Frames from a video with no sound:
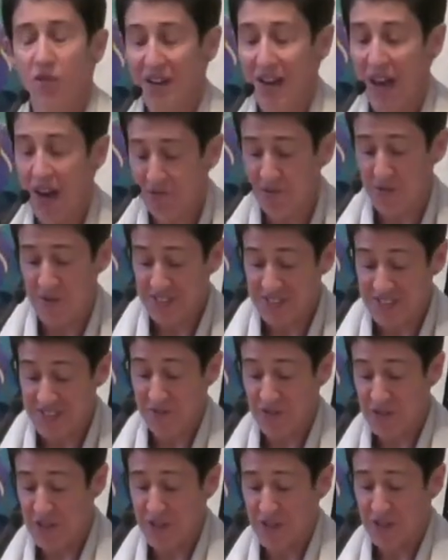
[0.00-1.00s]
every
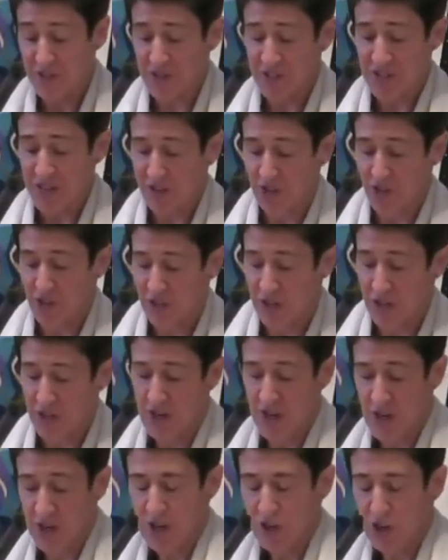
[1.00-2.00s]
7 years, actually.
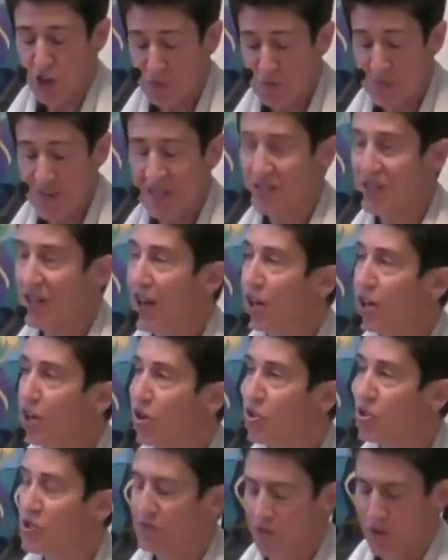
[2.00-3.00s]
Shemitah
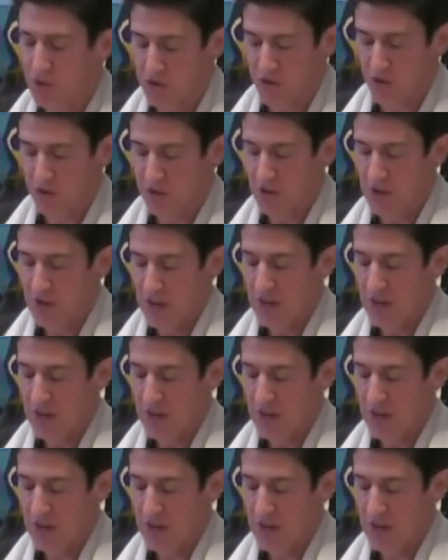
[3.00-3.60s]
goes further